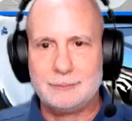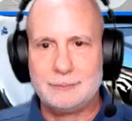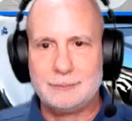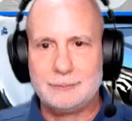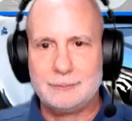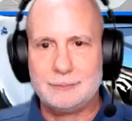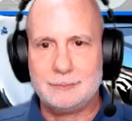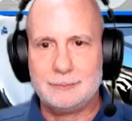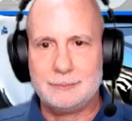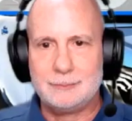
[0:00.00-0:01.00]

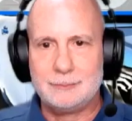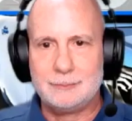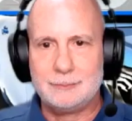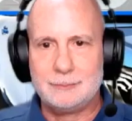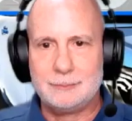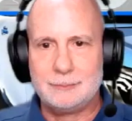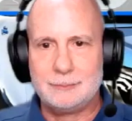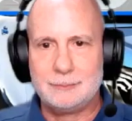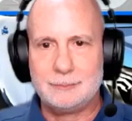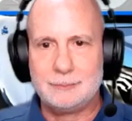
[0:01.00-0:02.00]

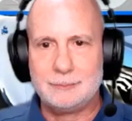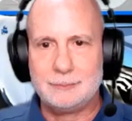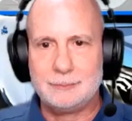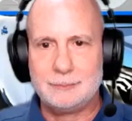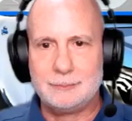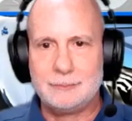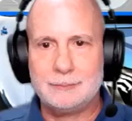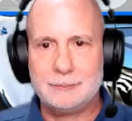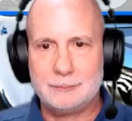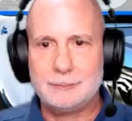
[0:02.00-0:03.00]

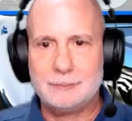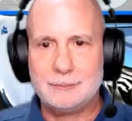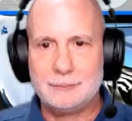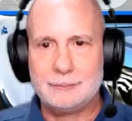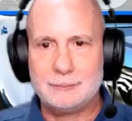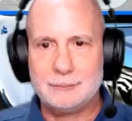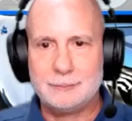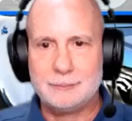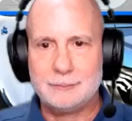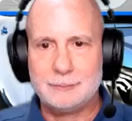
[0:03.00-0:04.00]

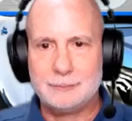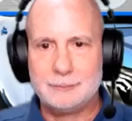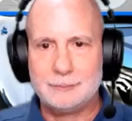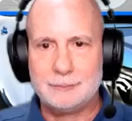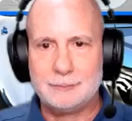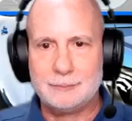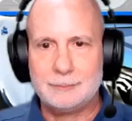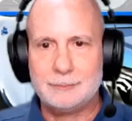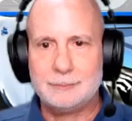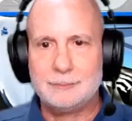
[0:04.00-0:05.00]

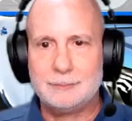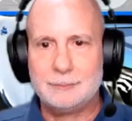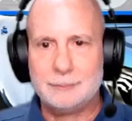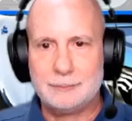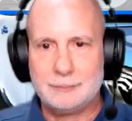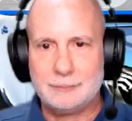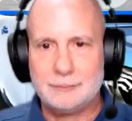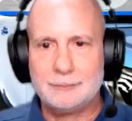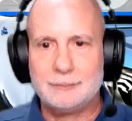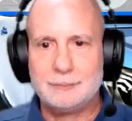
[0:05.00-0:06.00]

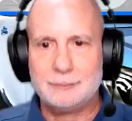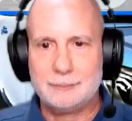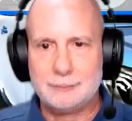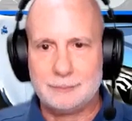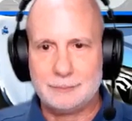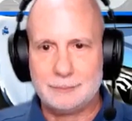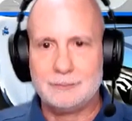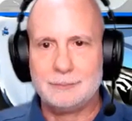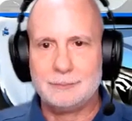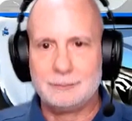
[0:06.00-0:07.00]

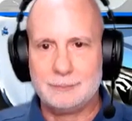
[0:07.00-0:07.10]
(silent)